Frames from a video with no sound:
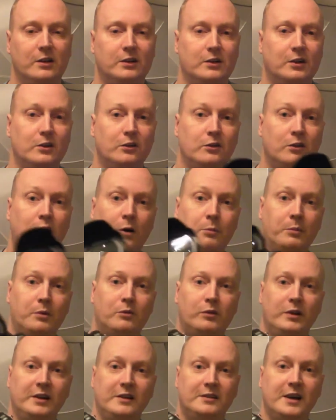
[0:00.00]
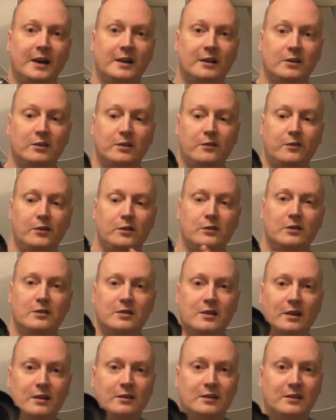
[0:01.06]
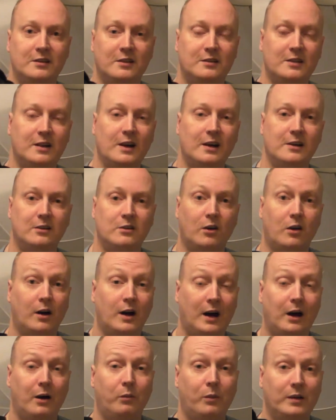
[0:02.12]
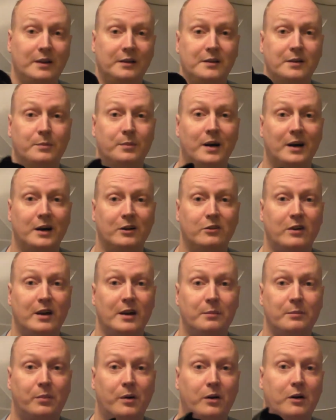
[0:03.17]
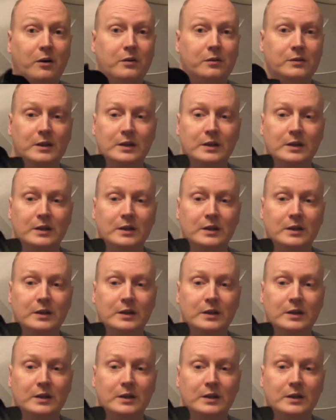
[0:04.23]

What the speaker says: the normal retailers if you decide or are willing to buy a grey import.